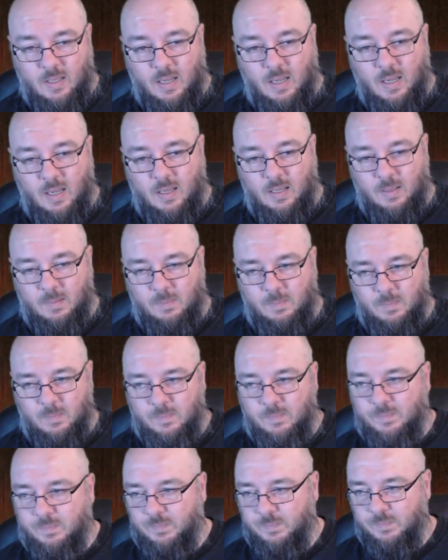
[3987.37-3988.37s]
um,
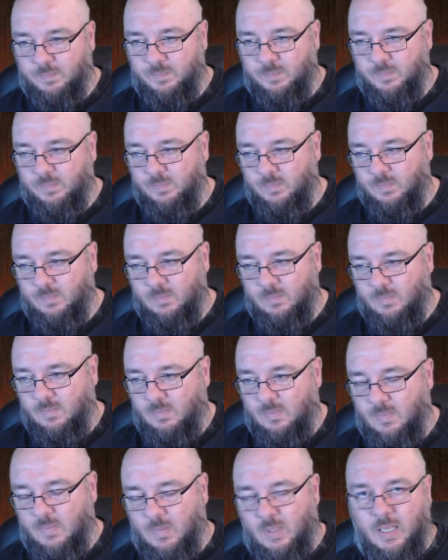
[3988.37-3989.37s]

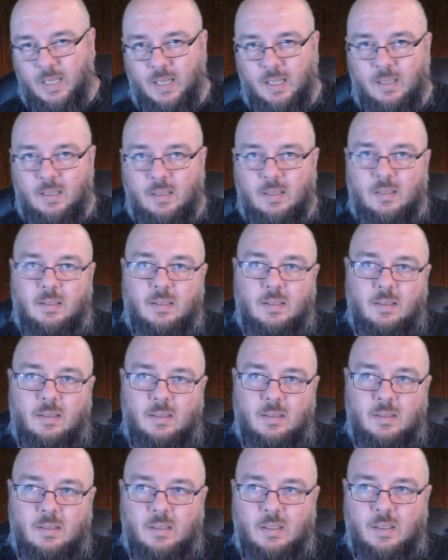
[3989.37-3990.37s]
then
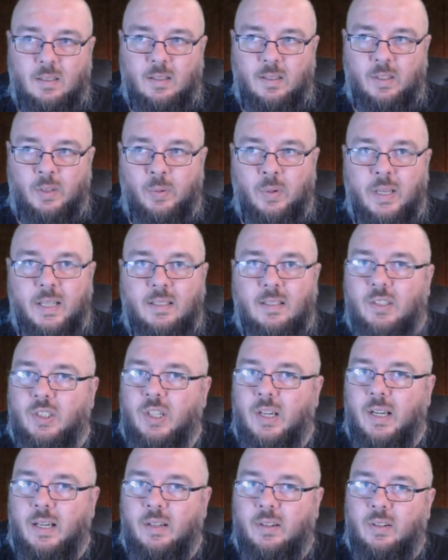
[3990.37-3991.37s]
you need to
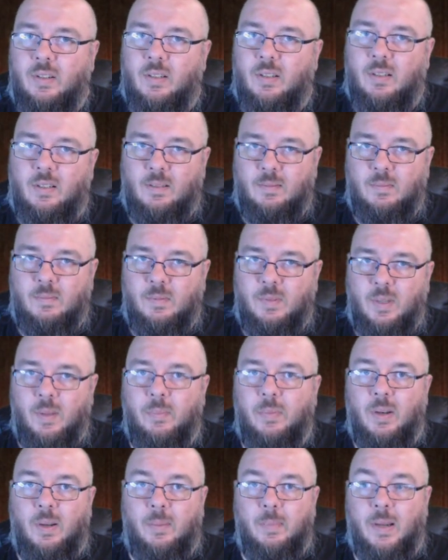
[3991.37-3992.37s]
change
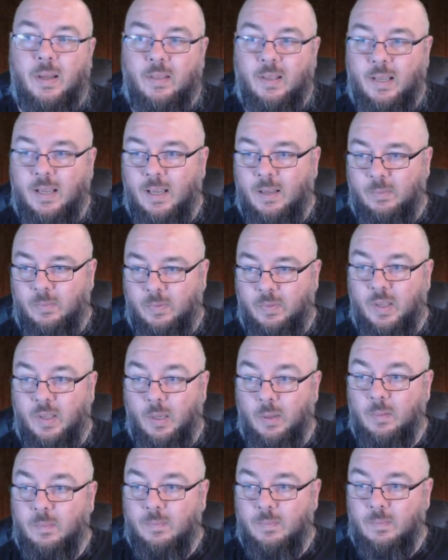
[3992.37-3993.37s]
something about the game for
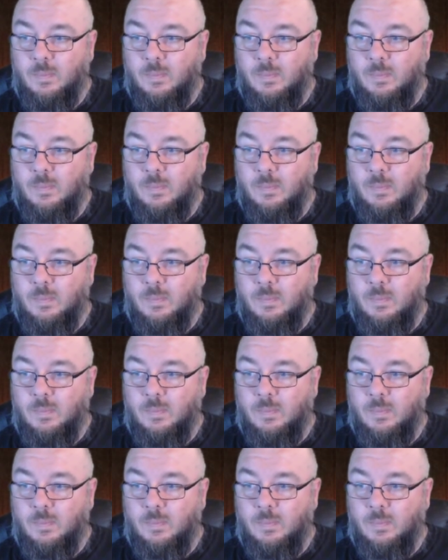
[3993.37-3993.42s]
you.